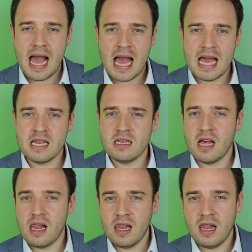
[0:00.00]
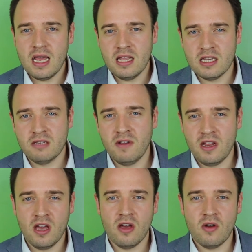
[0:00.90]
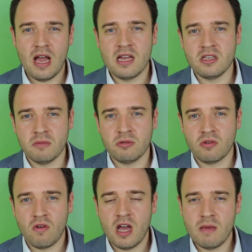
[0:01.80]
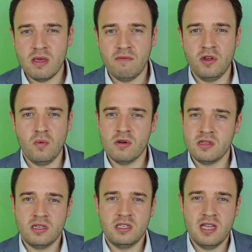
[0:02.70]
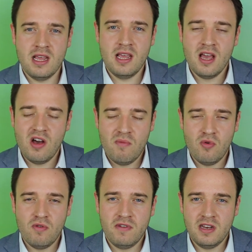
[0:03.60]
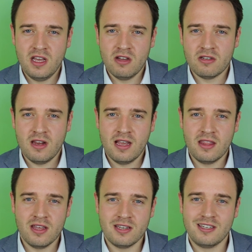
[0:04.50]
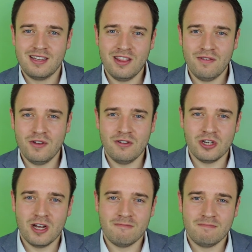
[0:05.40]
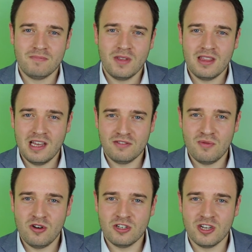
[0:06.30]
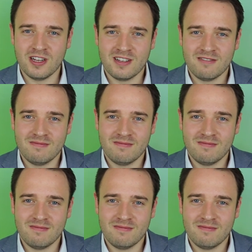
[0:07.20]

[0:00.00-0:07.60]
and like this video and subscribe if you want to see more videos like this in the future. Thanks for watching.